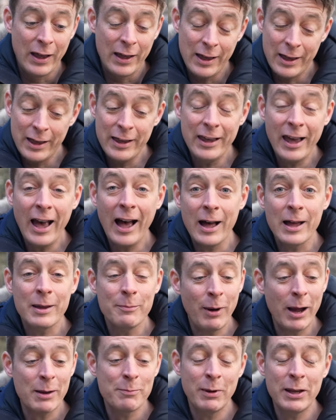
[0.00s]
Yeah, it
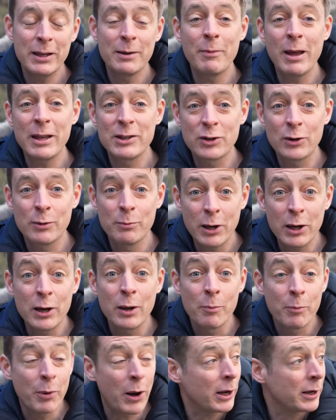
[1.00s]
mightn't be in the mainstream media,
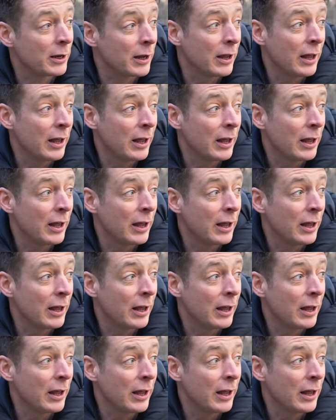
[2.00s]
but